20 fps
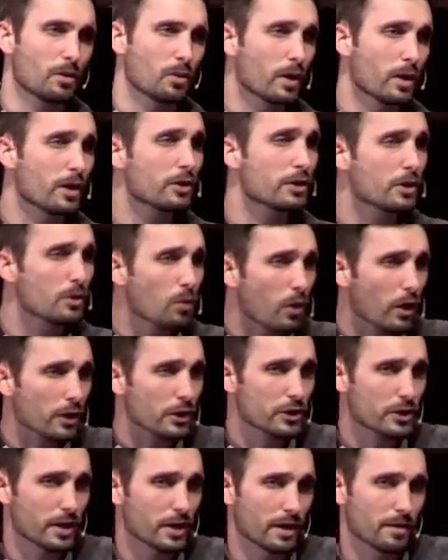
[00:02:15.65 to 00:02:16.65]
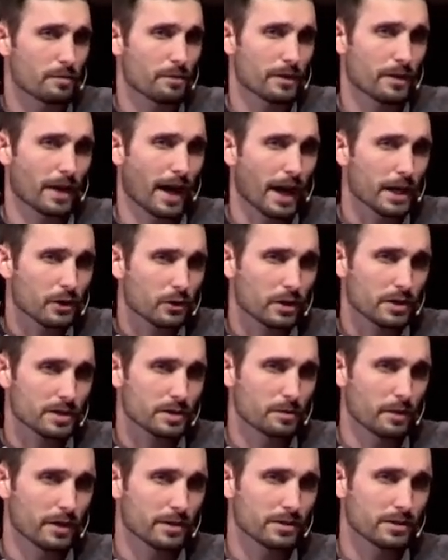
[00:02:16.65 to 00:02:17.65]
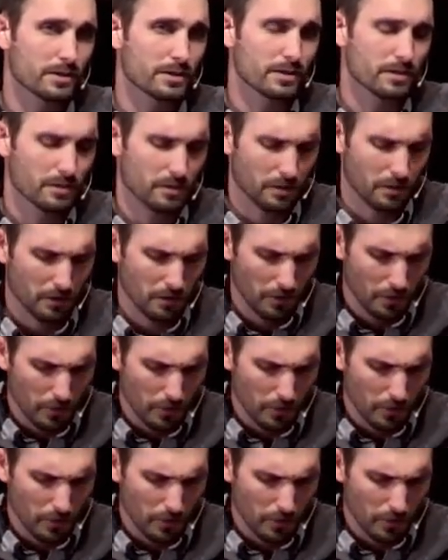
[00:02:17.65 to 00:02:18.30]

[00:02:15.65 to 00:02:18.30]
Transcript: will you worship at Christmas?